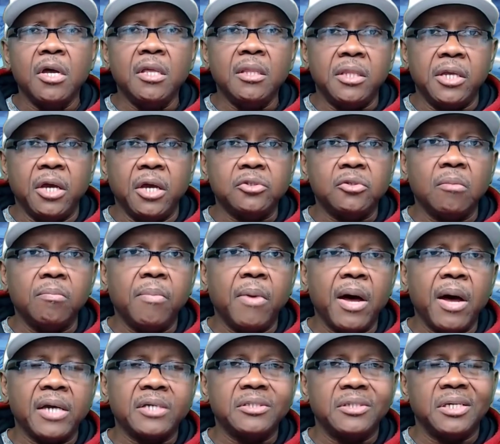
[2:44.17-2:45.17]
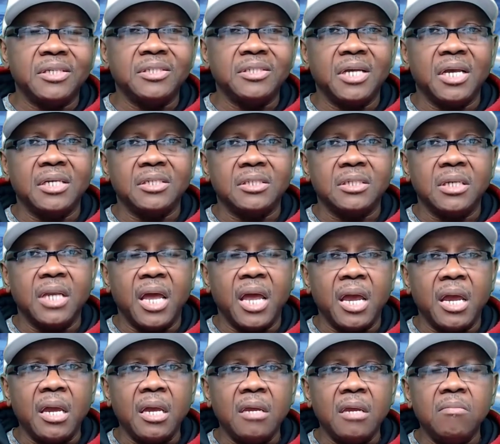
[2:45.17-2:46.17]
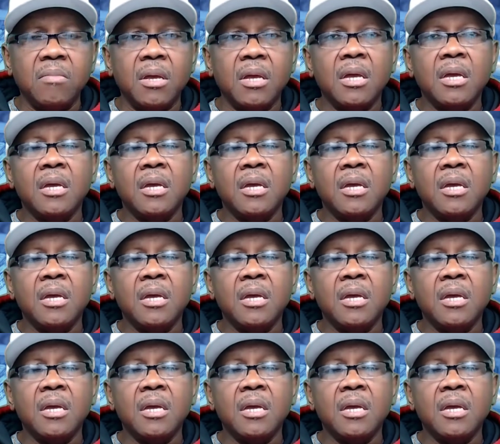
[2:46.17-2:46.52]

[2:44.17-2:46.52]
There's a box that says name,